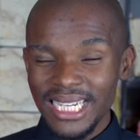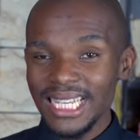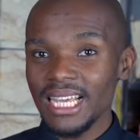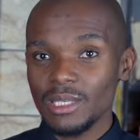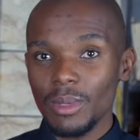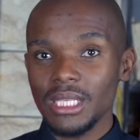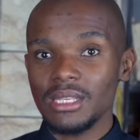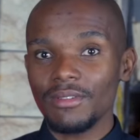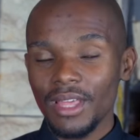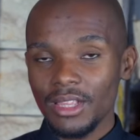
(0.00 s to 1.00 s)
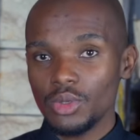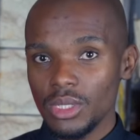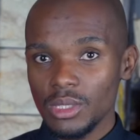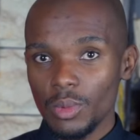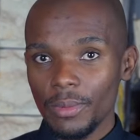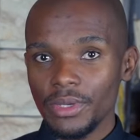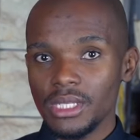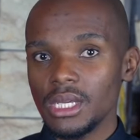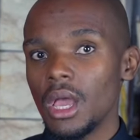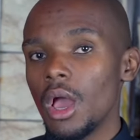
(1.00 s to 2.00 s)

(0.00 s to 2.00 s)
really expensive into this property,